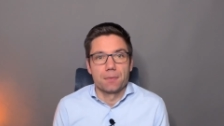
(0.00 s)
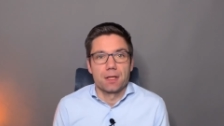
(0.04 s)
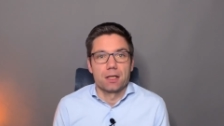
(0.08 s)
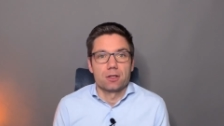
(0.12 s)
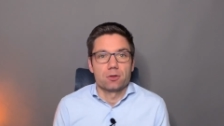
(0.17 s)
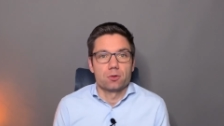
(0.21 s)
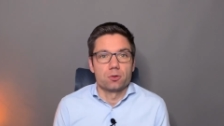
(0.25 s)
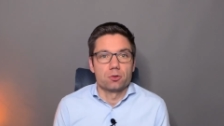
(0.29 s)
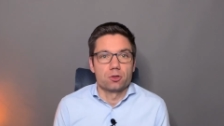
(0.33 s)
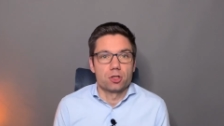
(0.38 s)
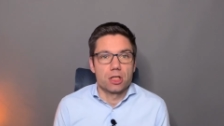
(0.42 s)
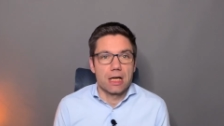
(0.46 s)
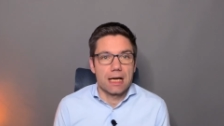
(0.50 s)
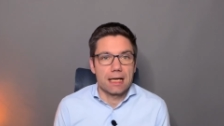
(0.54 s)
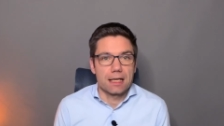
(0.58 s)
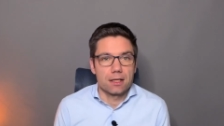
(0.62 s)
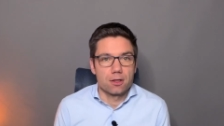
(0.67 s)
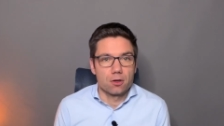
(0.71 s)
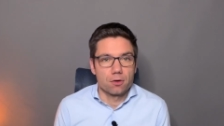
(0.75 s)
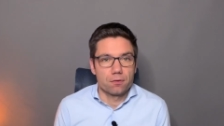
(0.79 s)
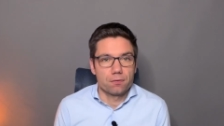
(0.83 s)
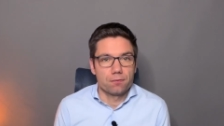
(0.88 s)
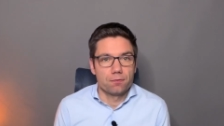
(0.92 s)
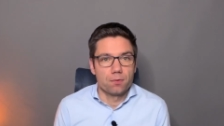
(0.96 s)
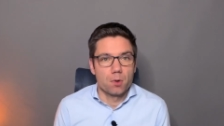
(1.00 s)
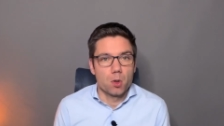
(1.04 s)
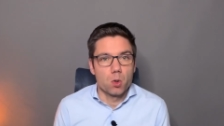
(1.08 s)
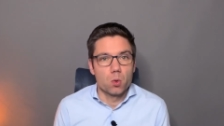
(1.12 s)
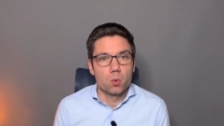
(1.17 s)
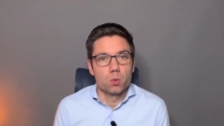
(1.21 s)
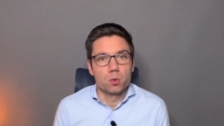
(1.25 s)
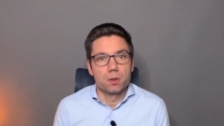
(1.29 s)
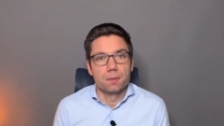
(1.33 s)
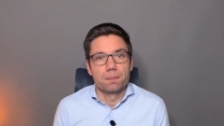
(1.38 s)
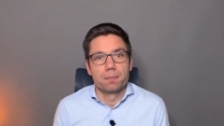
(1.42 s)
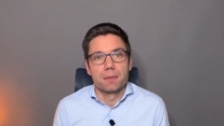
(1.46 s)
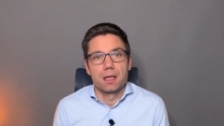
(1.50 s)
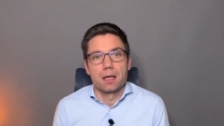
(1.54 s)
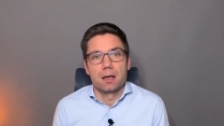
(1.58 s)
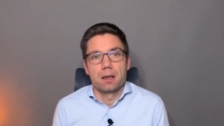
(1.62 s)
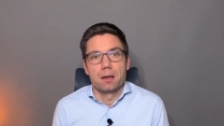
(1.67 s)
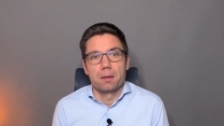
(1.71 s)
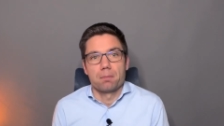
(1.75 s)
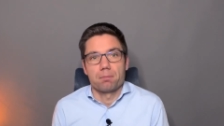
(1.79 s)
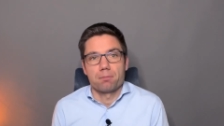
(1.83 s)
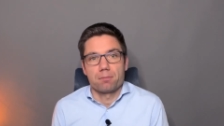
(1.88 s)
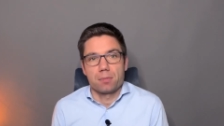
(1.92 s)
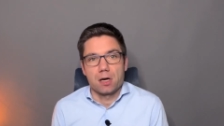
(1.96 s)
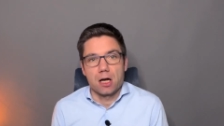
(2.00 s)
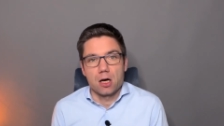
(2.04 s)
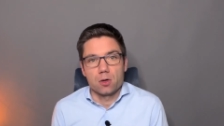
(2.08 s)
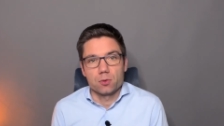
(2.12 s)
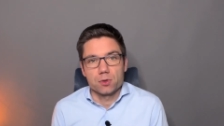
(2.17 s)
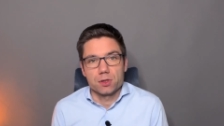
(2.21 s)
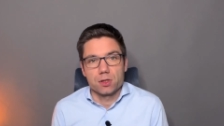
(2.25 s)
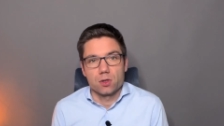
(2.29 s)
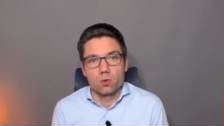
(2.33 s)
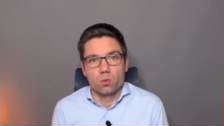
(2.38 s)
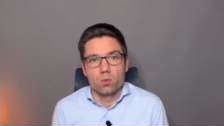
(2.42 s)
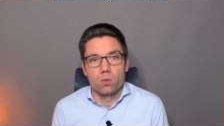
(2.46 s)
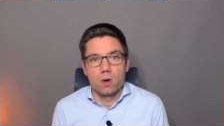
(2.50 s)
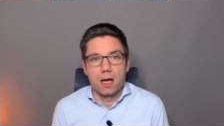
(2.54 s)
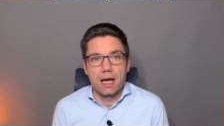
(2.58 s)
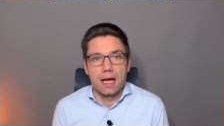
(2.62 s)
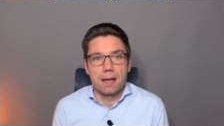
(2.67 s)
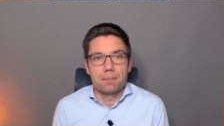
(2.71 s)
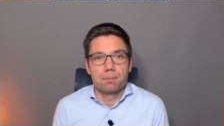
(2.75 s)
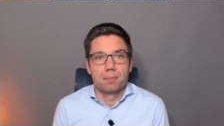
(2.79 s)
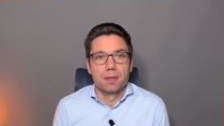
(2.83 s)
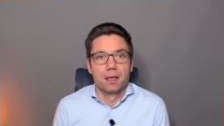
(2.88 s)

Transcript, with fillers: to check your phone, browse the web,